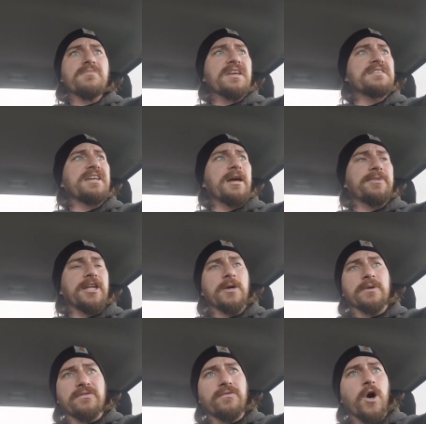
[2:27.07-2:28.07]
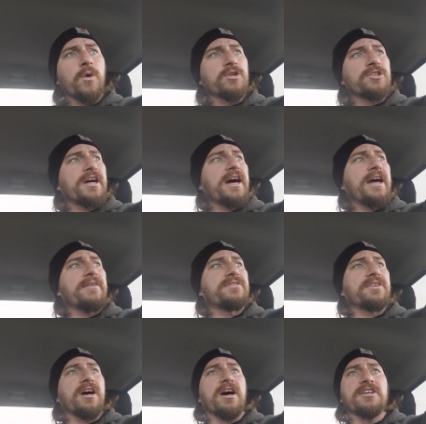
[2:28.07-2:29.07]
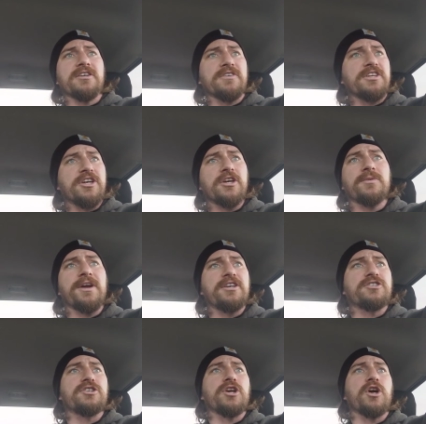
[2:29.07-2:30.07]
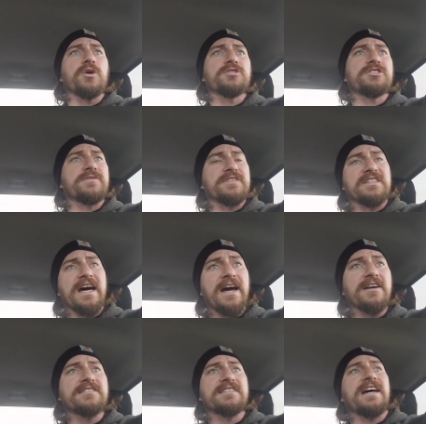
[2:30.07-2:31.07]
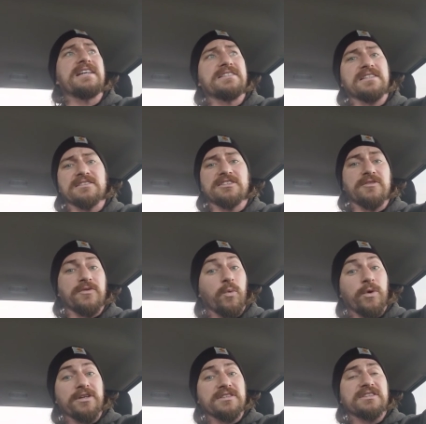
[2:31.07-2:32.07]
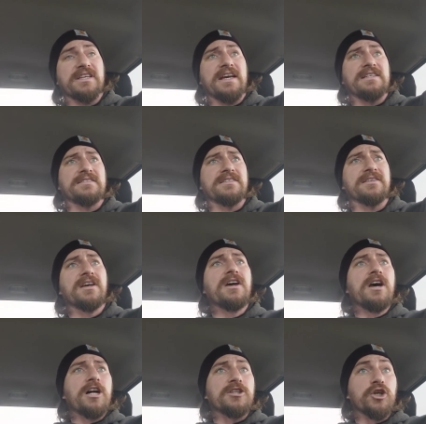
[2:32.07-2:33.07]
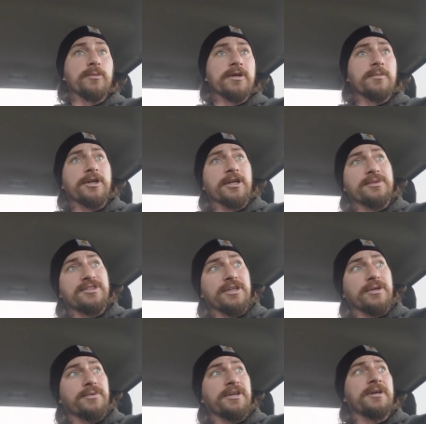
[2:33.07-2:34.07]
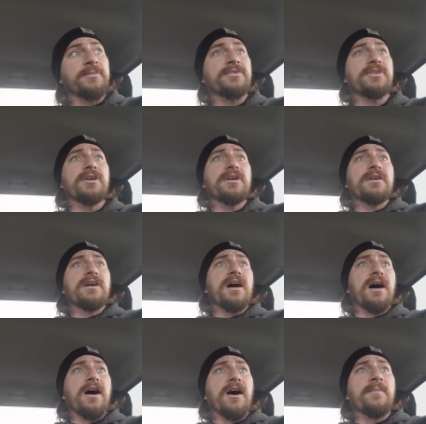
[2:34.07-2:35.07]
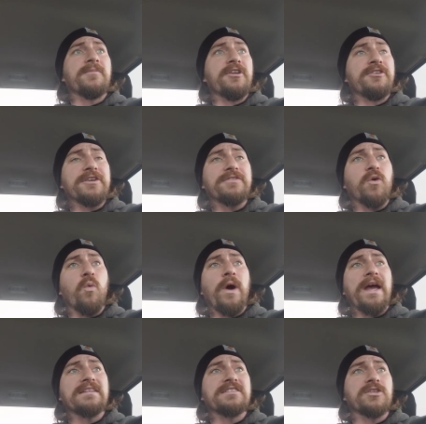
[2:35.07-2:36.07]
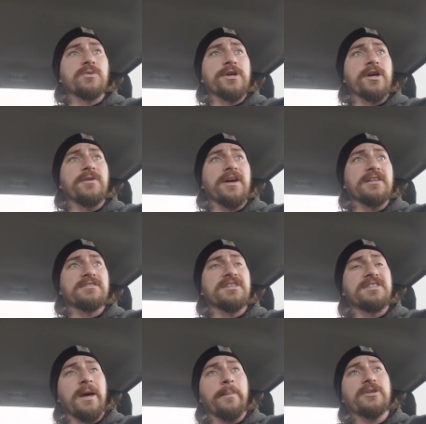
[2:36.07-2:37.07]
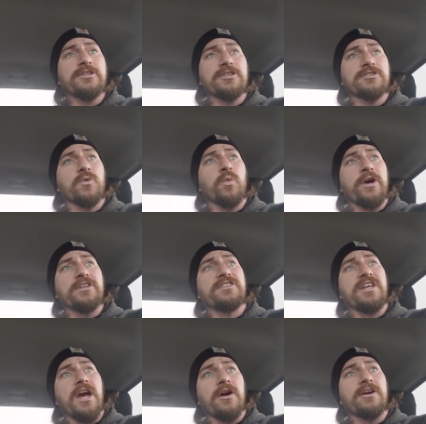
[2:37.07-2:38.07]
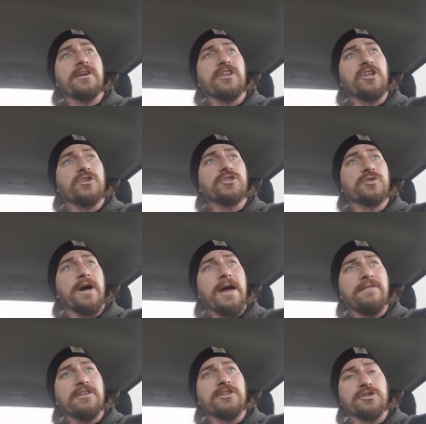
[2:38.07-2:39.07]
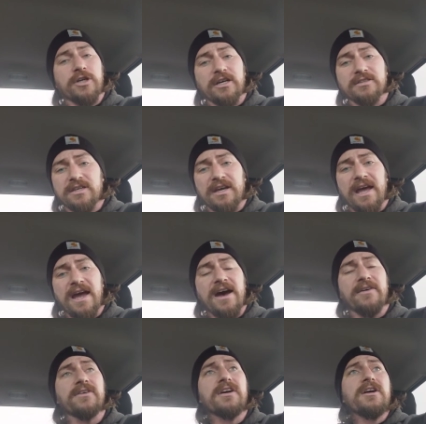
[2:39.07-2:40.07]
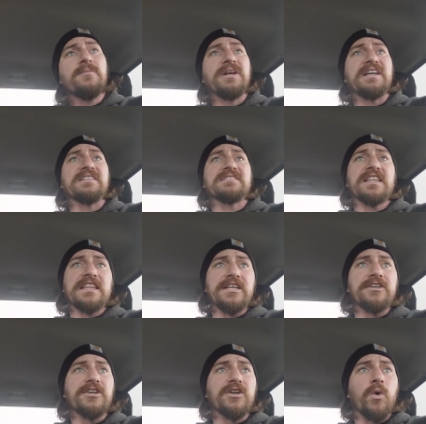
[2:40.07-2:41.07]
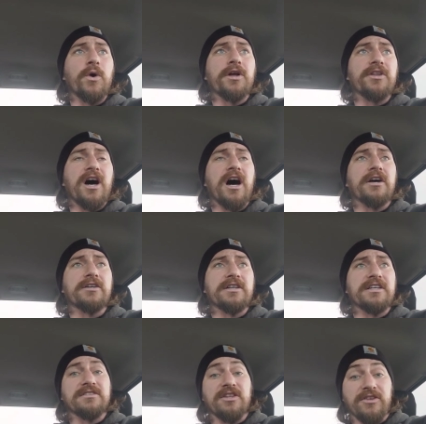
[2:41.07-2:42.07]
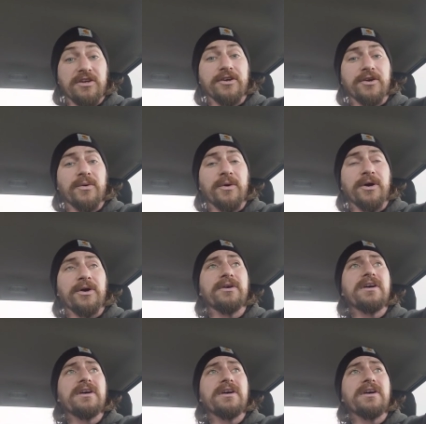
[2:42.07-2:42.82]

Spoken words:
Same thing with 4-wheel drives, different gear ratios, different tire sizes, different wheel sizes, aluminum rims, steel rims, different weights in the rear ends, the temperatures in which the area that you're driving the truck is going to have, because the thinner your oil, the hotter it is, the thinner your oil,